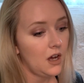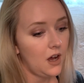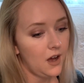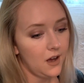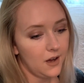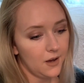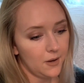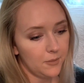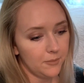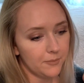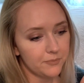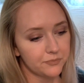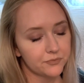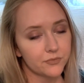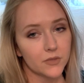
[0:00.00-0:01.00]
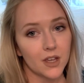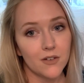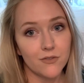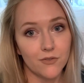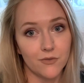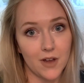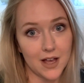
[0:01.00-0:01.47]

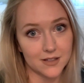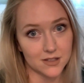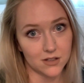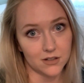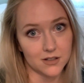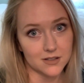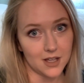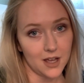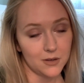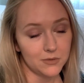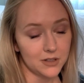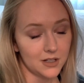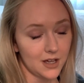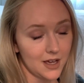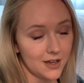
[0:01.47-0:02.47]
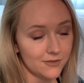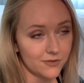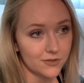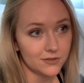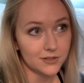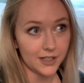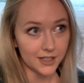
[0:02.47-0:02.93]
as long as I would have
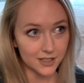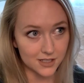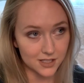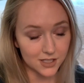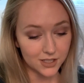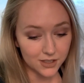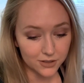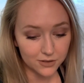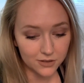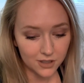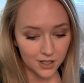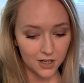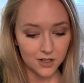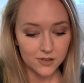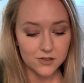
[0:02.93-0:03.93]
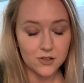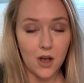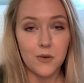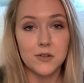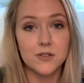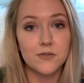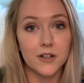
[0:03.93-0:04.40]
liked to. So I
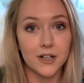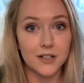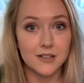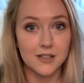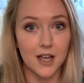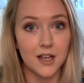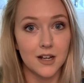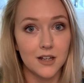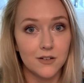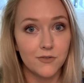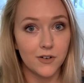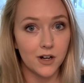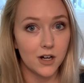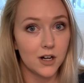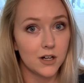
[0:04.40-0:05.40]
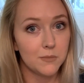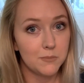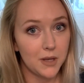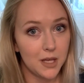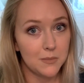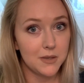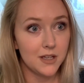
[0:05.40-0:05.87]
was very excited for
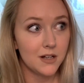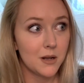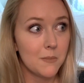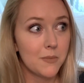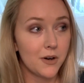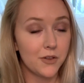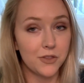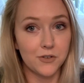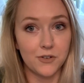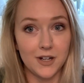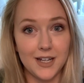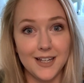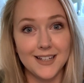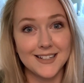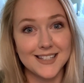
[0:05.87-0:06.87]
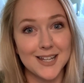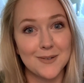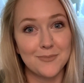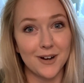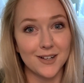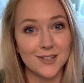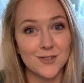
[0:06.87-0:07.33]
baby number 3 to
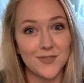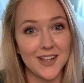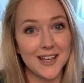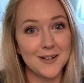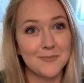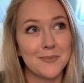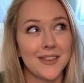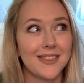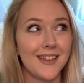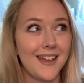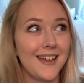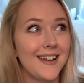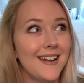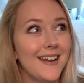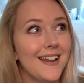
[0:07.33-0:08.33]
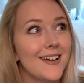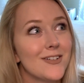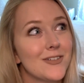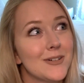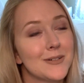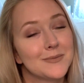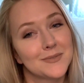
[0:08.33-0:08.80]
breastfeed, but then
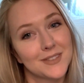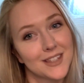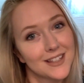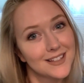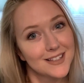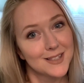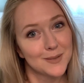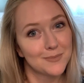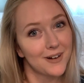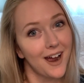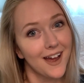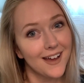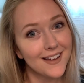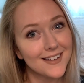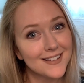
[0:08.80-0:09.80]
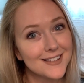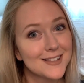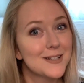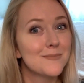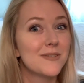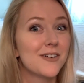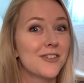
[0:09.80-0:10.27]
surprise,
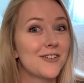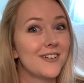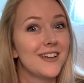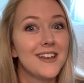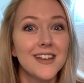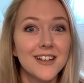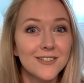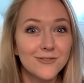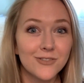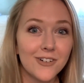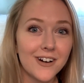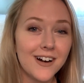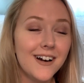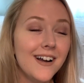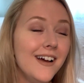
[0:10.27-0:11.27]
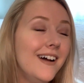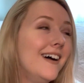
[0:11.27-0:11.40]
number 3 and 4.